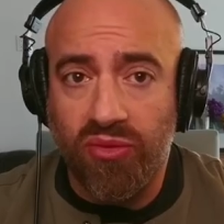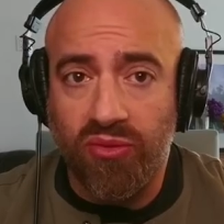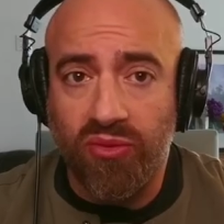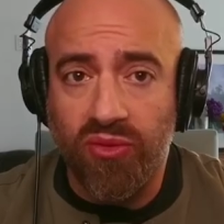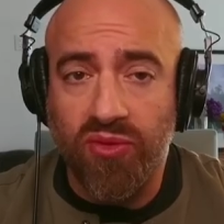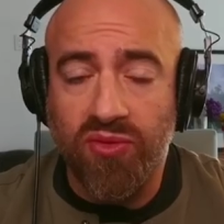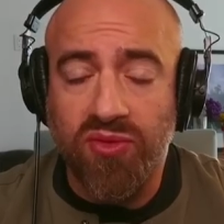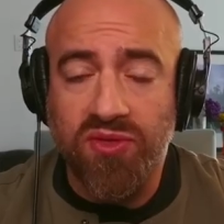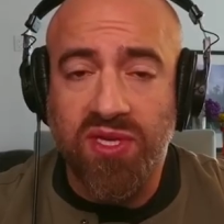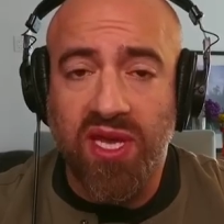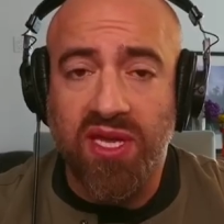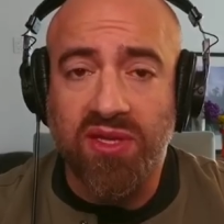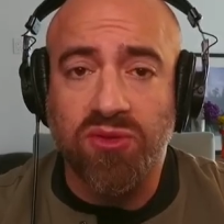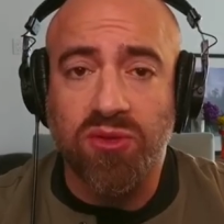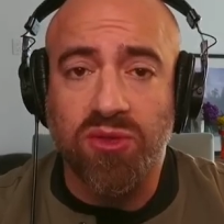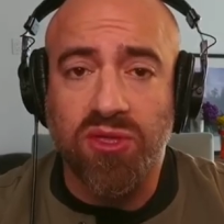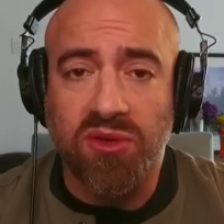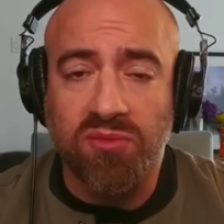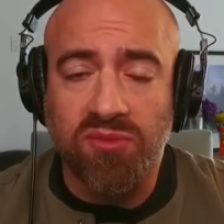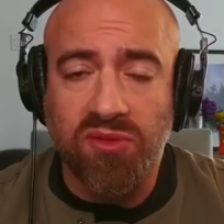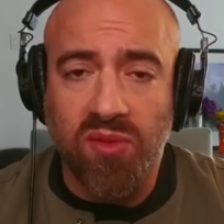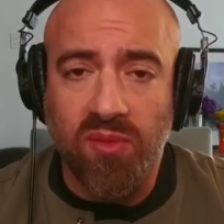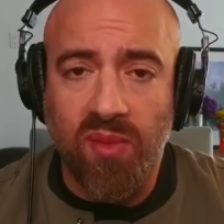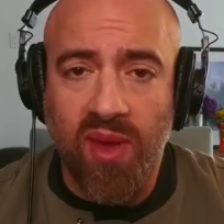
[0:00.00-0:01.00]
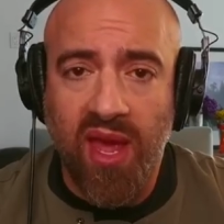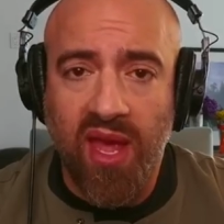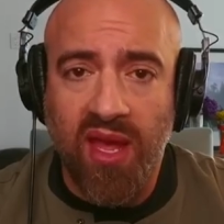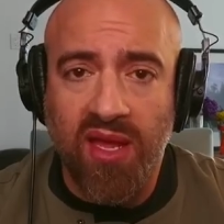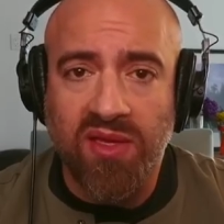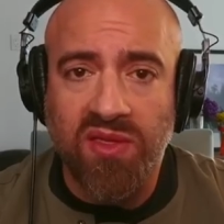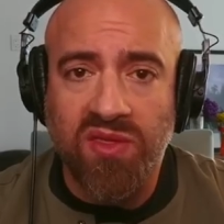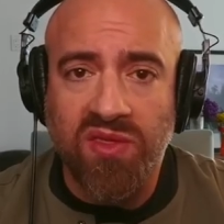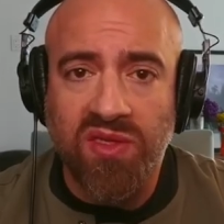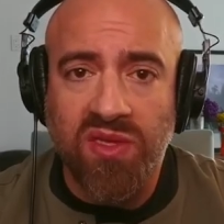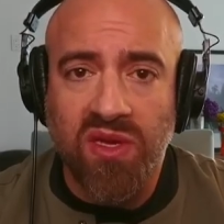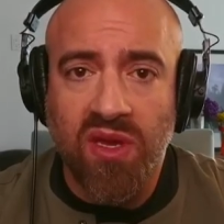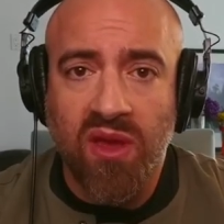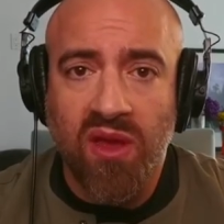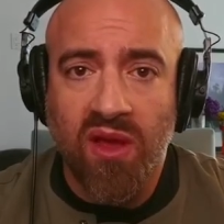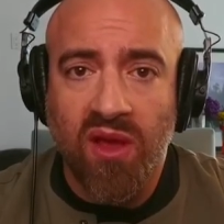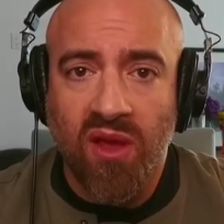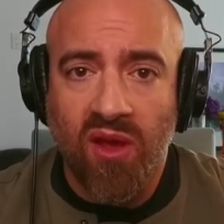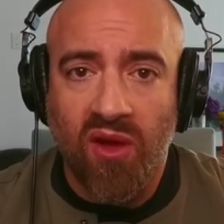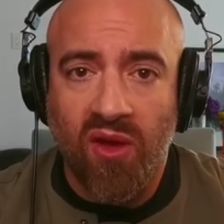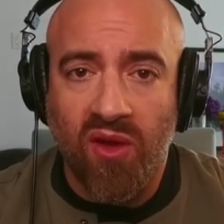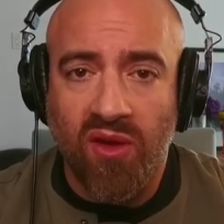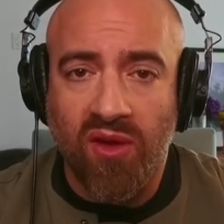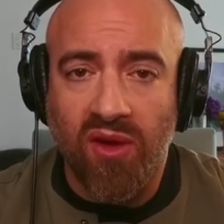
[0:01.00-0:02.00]
through censorship demands
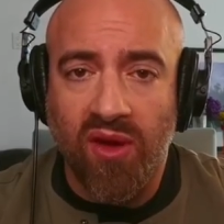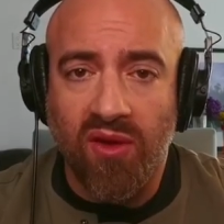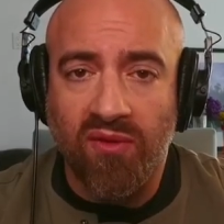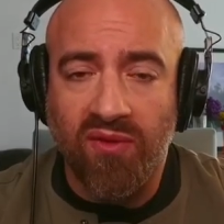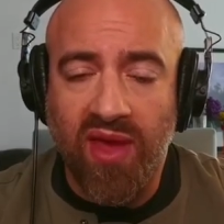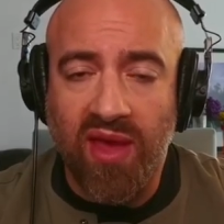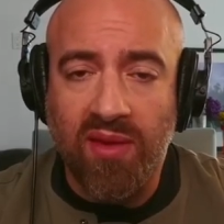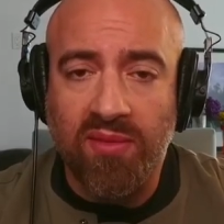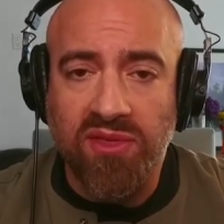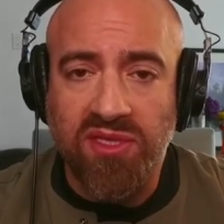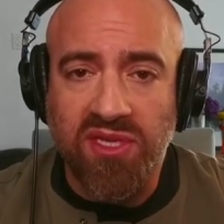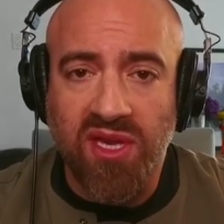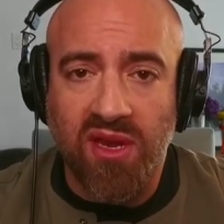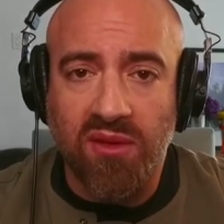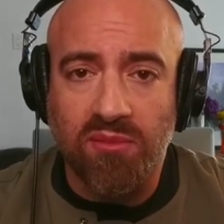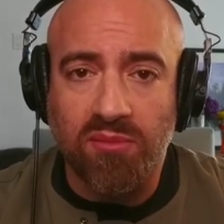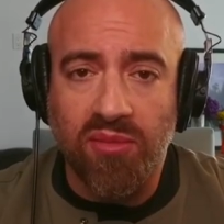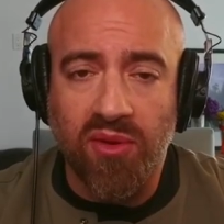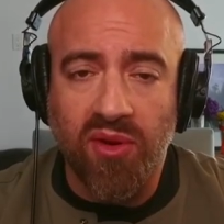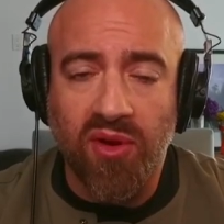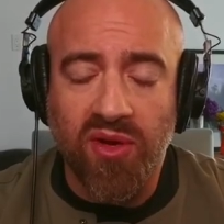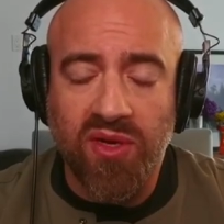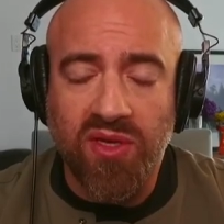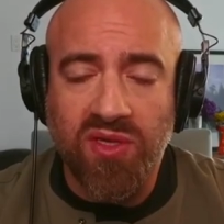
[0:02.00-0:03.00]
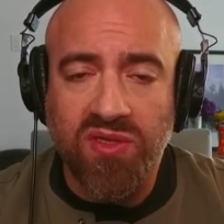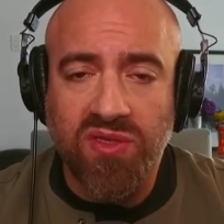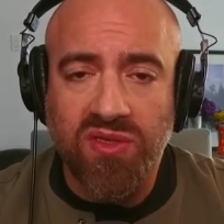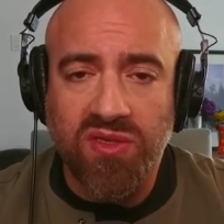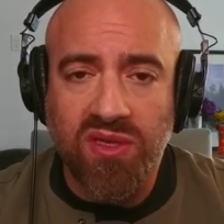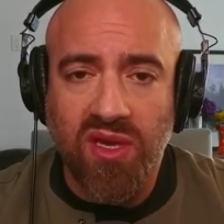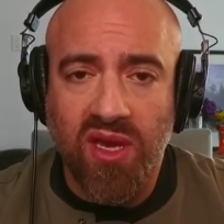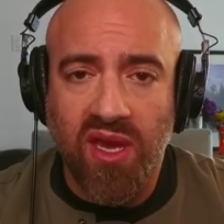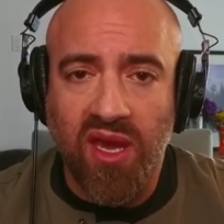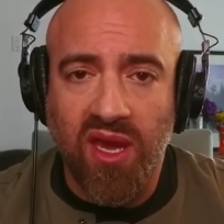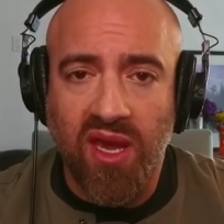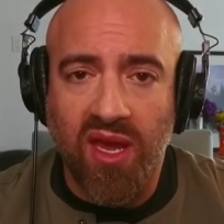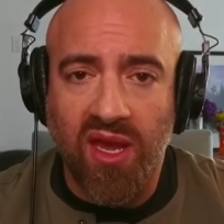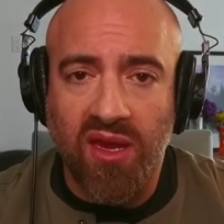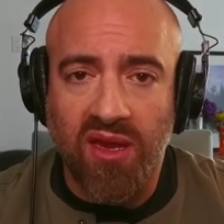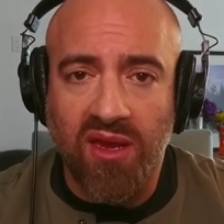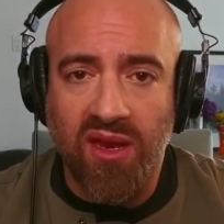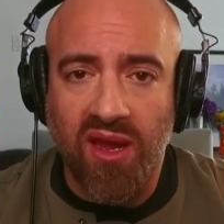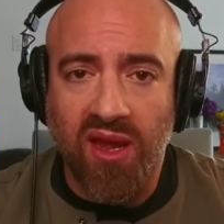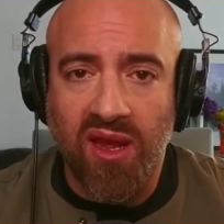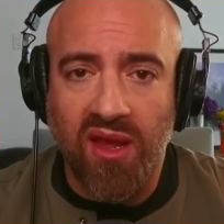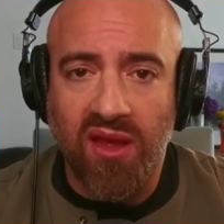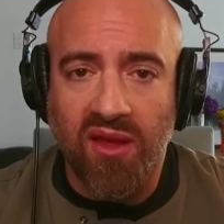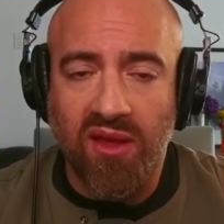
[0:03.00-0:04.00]
of Amazon books
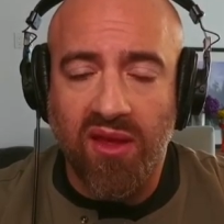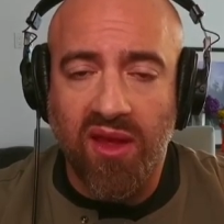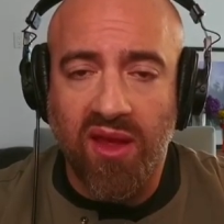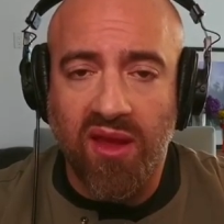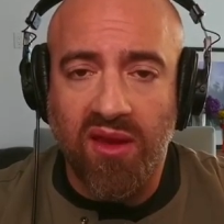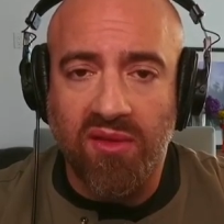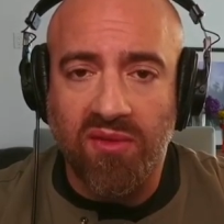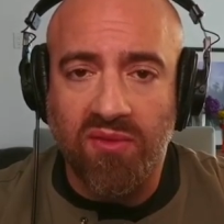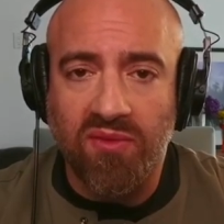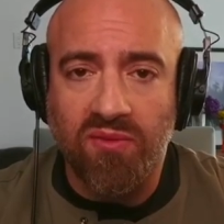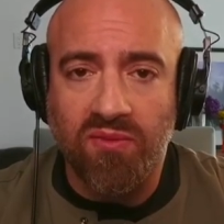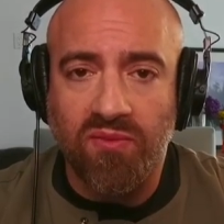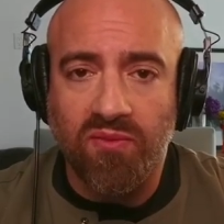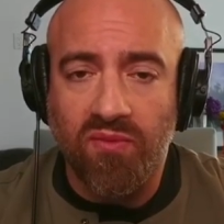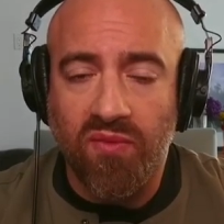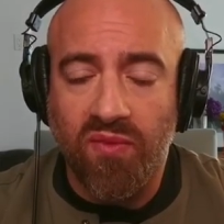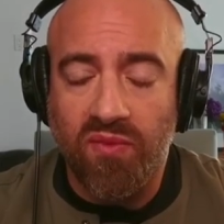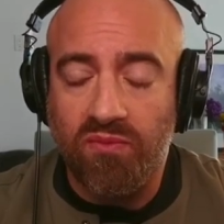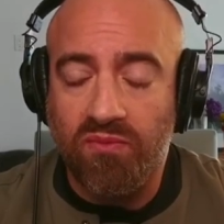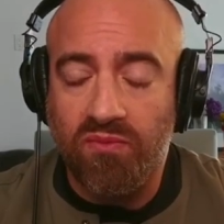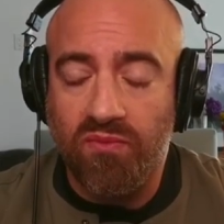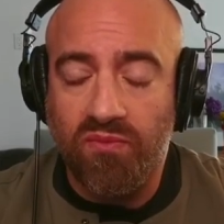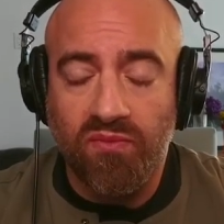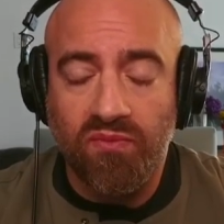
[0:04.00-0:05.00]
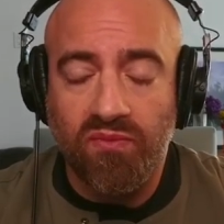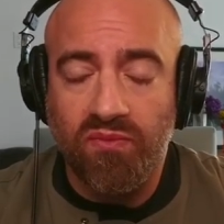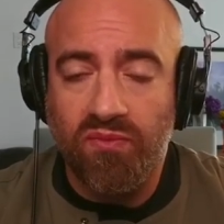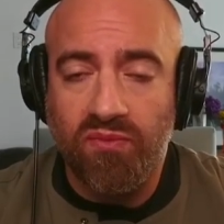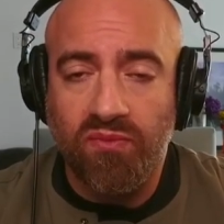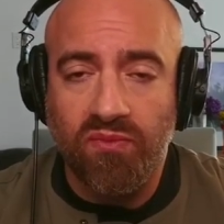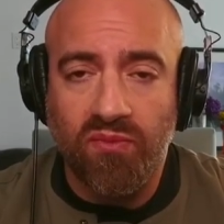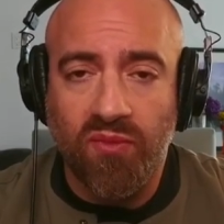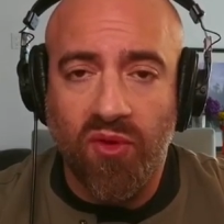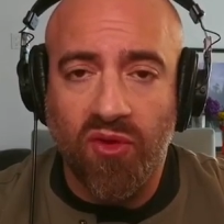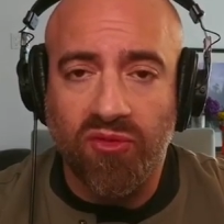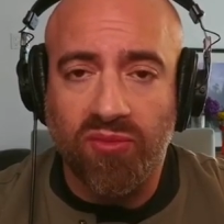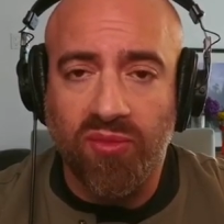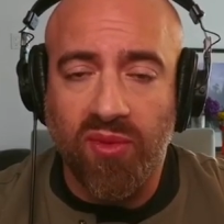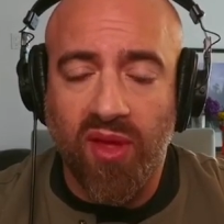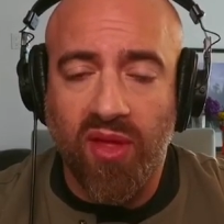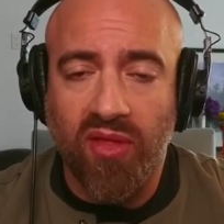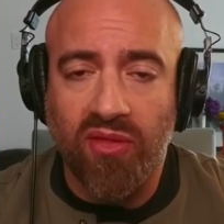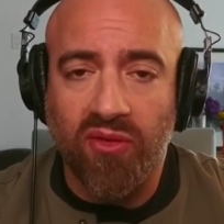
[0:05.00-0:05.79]
and multiple